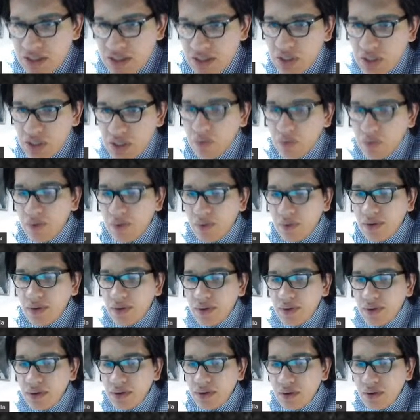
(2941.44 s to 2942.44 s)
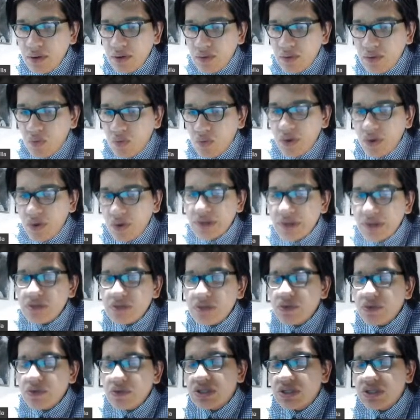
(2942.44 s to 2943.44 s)
So where
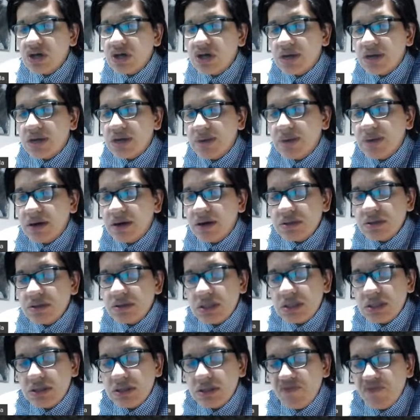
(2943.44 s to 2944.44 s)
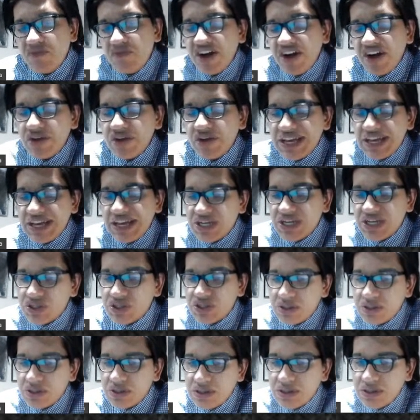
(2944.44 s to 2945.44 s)
do we talk about
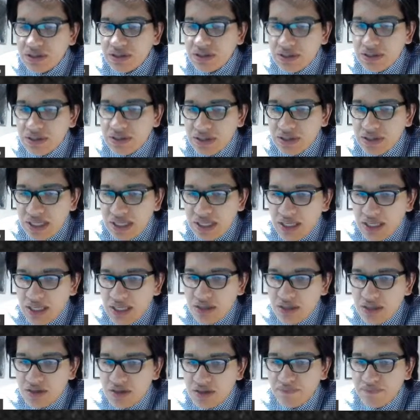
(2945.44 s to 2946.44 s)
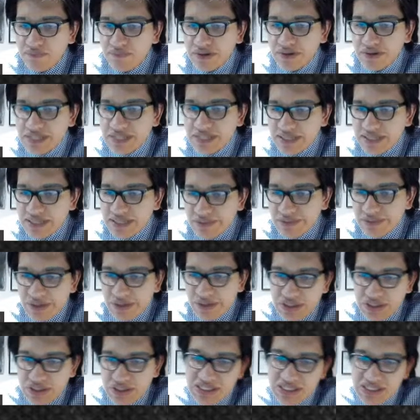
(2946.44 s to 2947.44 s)
variation in here in particular?
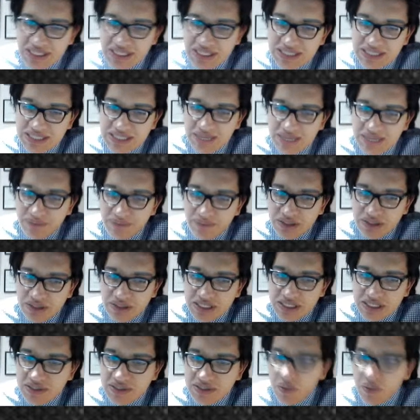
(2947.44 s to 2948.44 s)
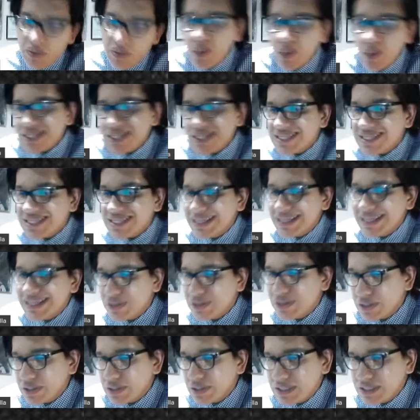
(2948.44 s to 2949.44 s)
Because it says that in particular Whigs in the
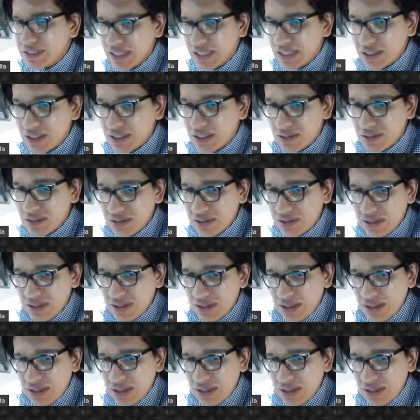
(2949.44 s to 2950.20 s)
northern section,